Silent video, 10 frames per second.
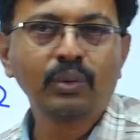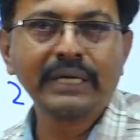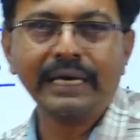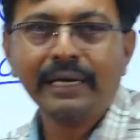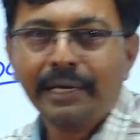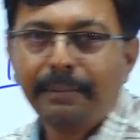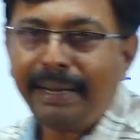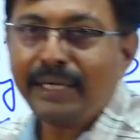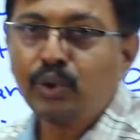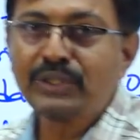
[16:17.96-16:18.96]
Okay,
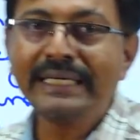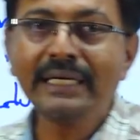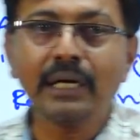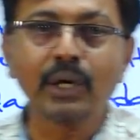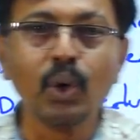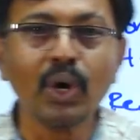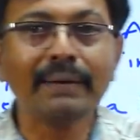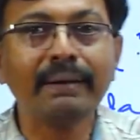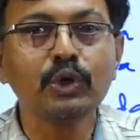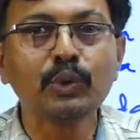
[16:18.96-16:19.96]
by using row
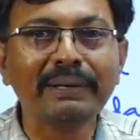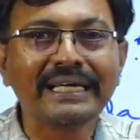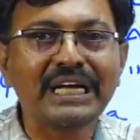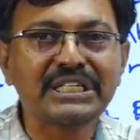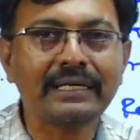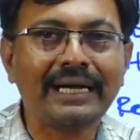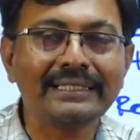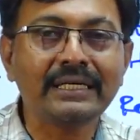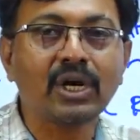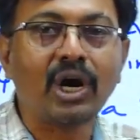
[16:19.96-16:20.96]
level duplication
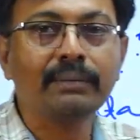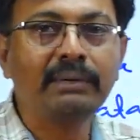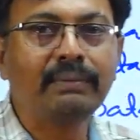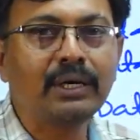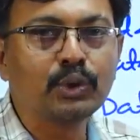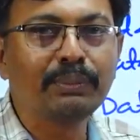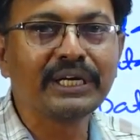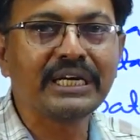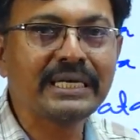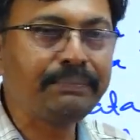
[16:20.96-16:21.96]
and then column level
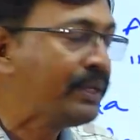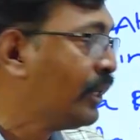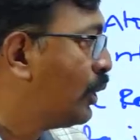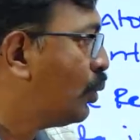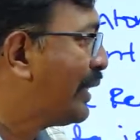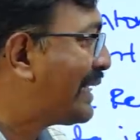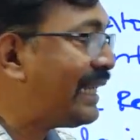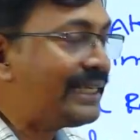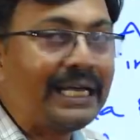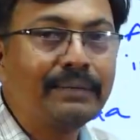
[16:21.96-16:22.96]
duplication, we
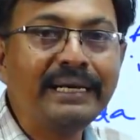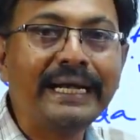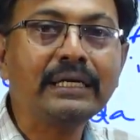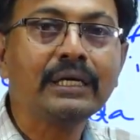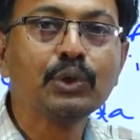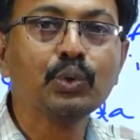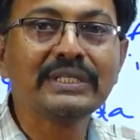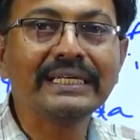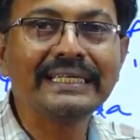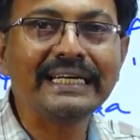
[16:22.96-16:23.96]
can eliminate
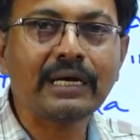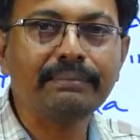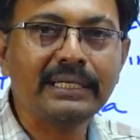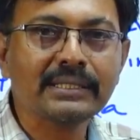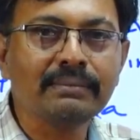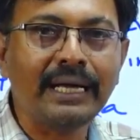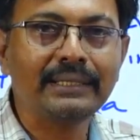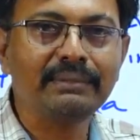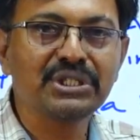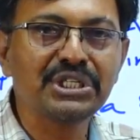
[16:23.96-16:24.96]
using database
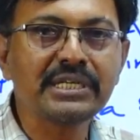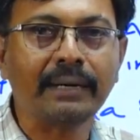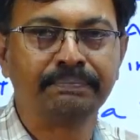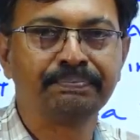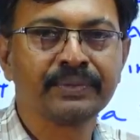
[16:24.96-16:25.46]
management system.